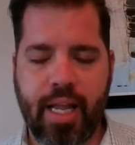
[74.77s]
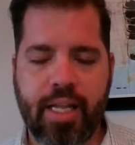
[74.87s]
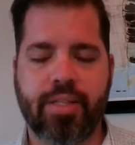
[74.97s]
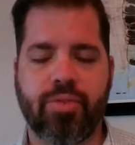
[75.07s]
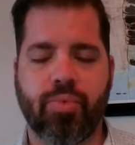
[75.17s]

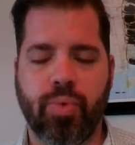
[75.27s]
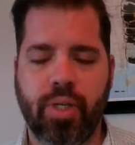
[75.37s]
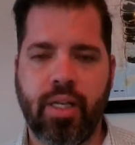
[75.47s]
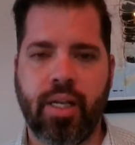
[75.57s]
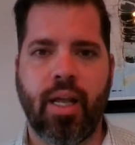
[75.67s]
is
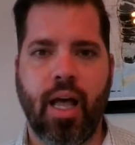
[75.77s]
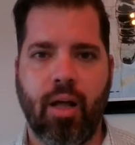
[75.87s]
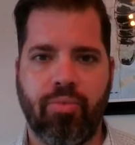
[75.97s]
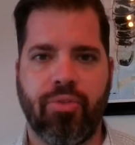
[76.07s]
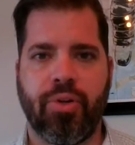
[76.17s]
really
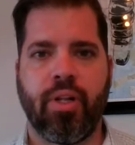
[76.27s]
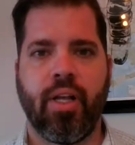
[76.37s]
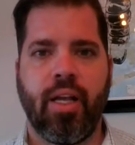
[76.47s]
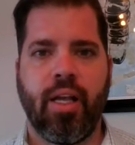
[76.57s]
helpful